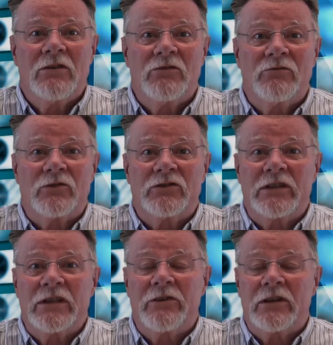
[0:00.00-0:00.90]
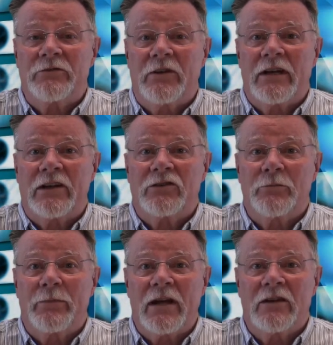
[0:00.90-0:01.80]
for serious
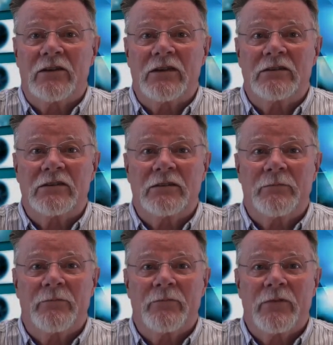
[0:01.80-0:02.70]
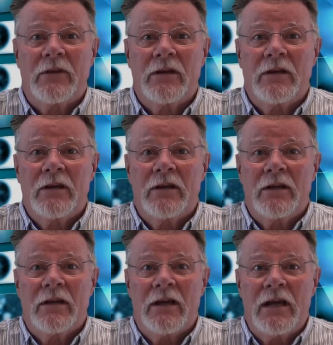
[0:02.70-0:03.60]
financial penalties.
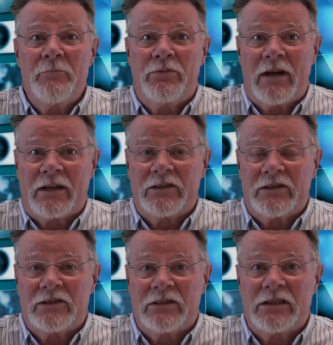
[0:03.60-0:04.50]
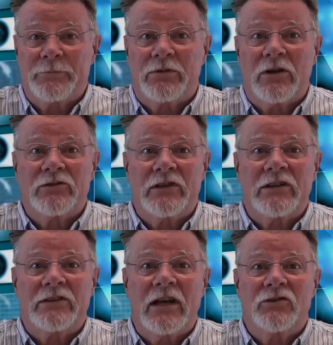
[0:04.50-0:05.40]
In practice, this
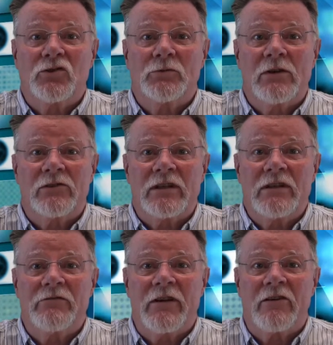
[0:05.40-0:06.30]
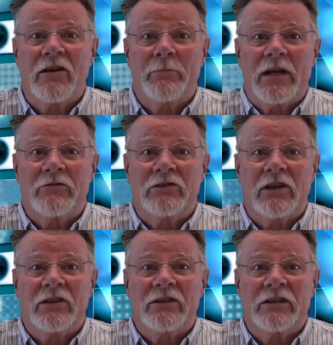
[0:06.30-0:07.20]
process has almost invariably
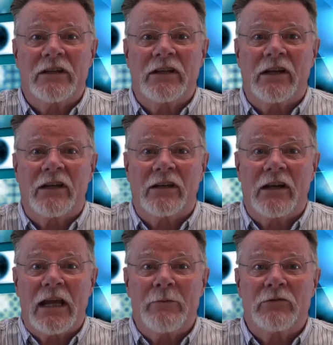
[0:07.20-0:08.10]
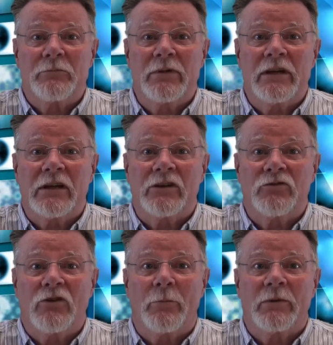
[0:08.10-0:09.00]
resulted in claims being
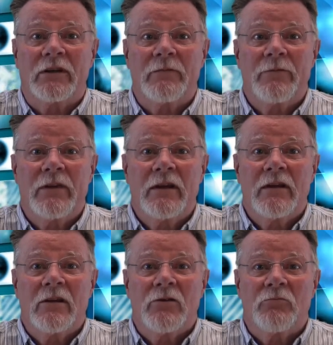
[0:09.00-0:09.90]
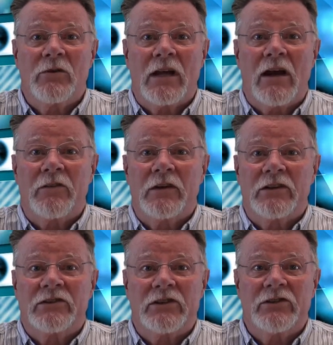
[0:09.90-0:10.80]
dropped without the
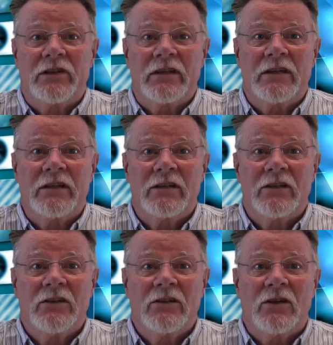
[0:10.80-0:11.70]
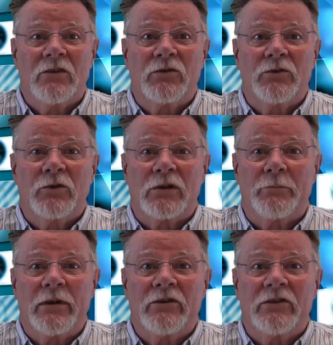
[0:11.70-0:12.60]
necessity of court
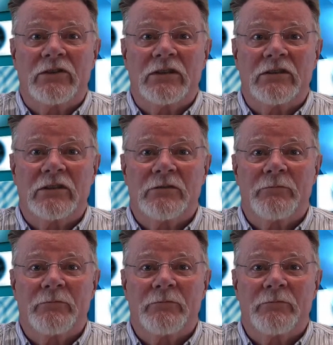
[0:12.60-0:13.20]
appearances.